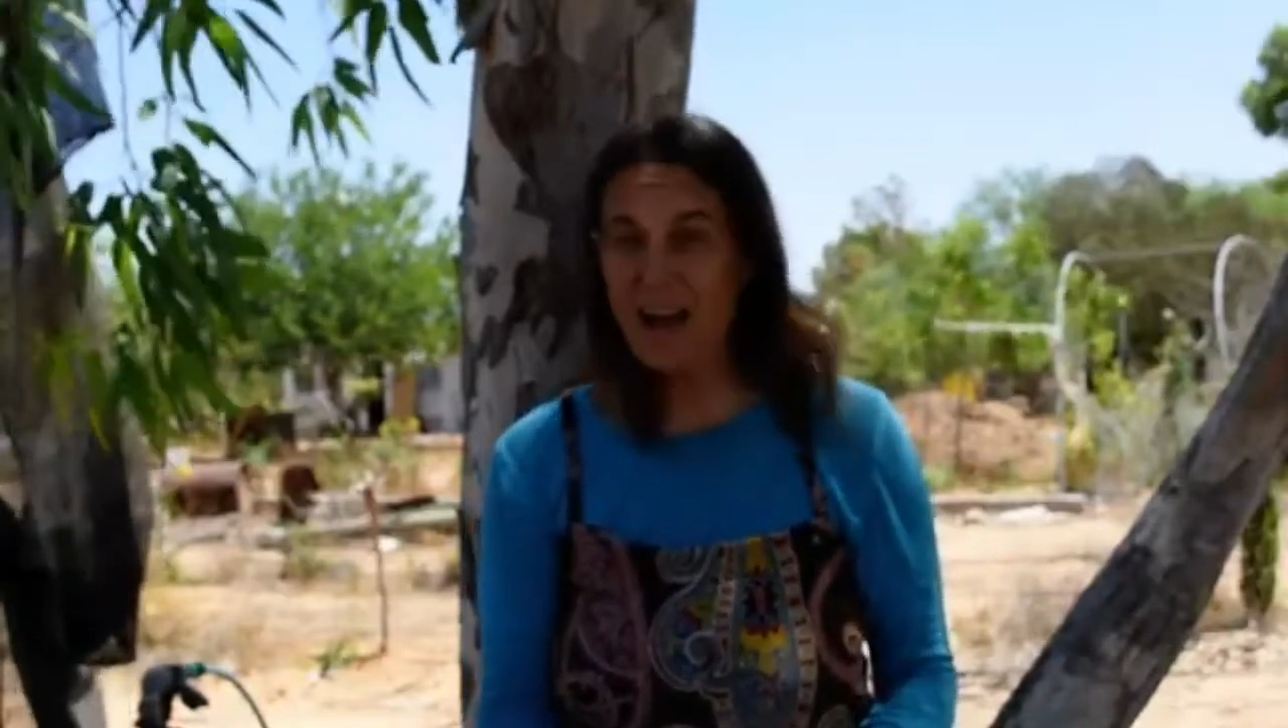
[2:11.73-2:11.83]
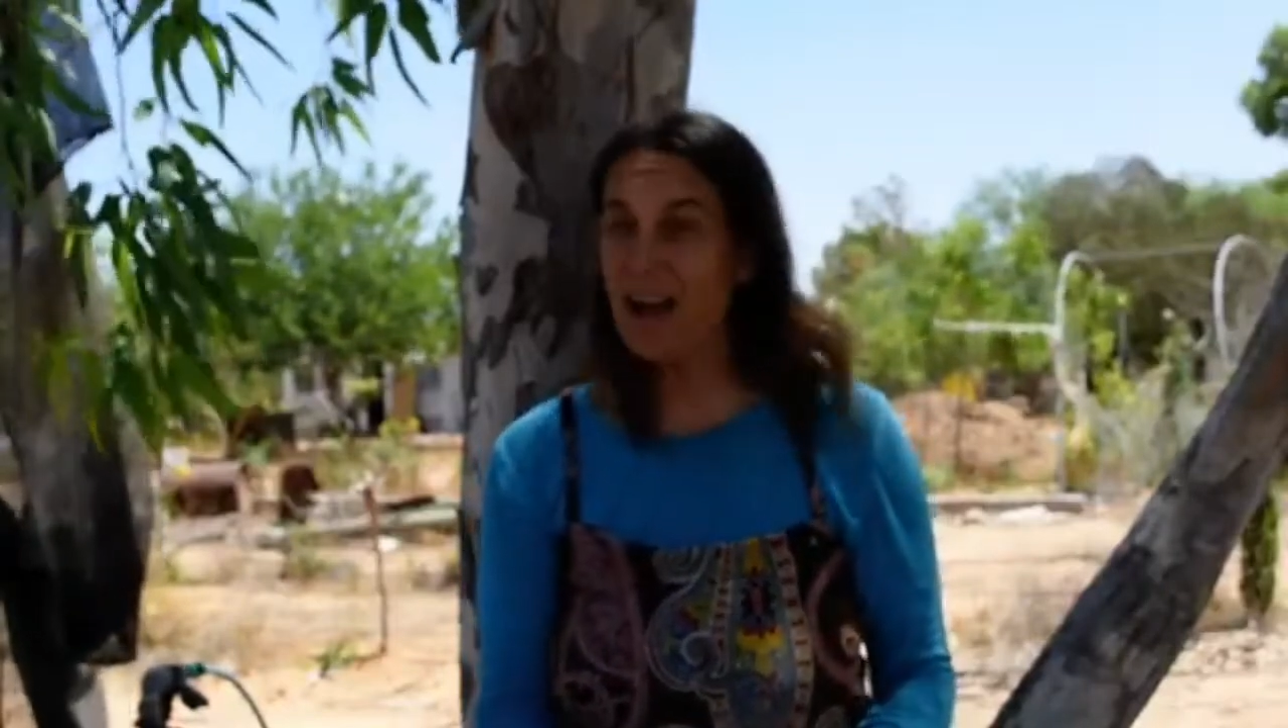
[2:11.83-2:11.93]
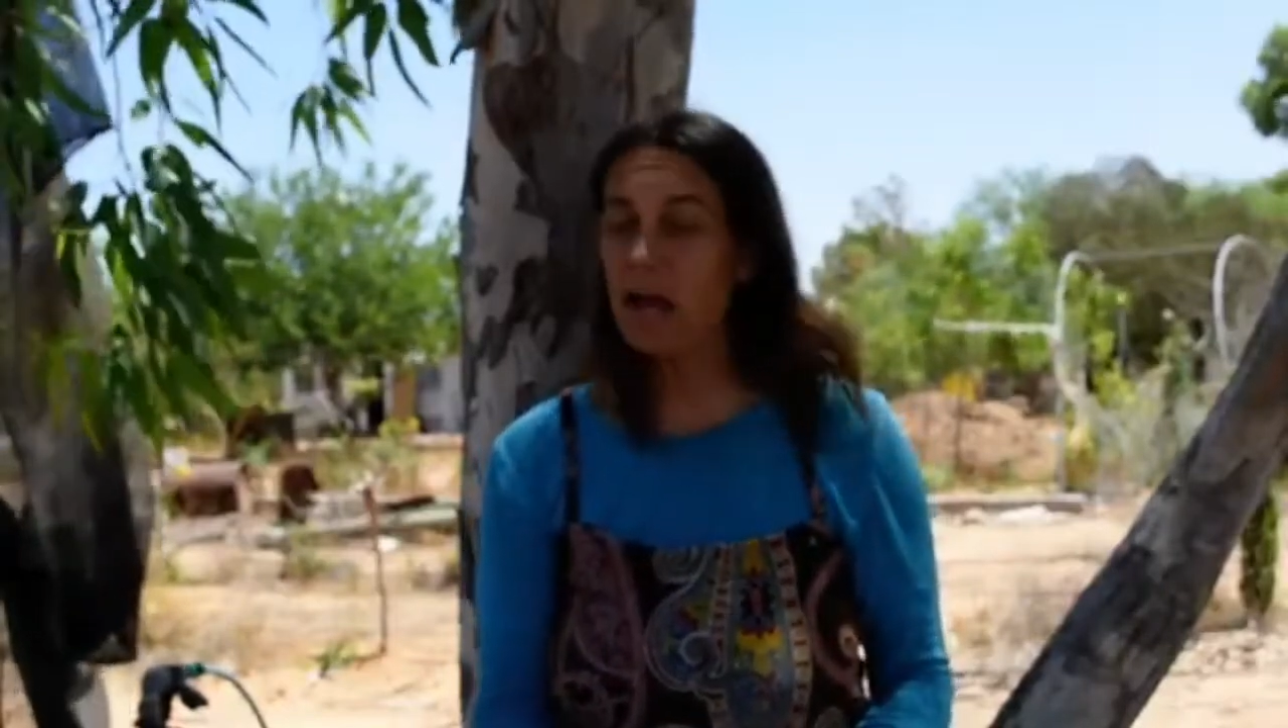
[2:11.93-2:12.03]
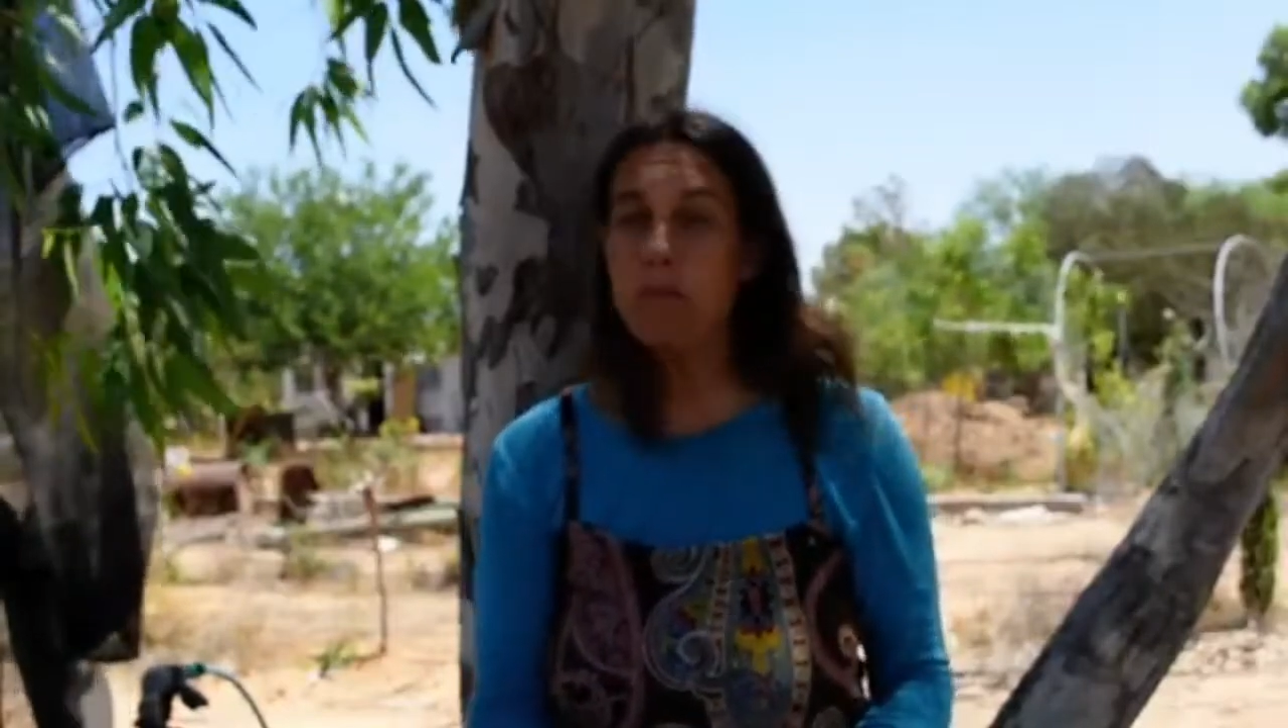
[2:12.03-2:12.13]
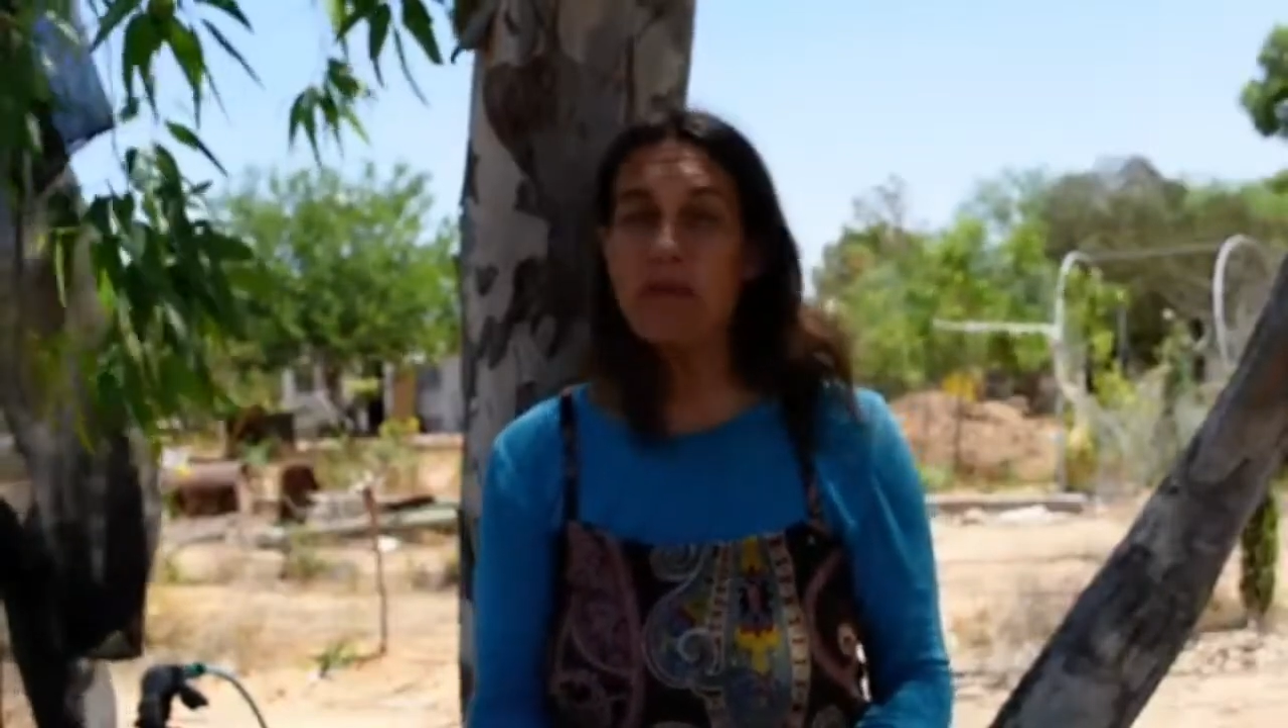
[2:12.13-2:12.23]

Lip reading: high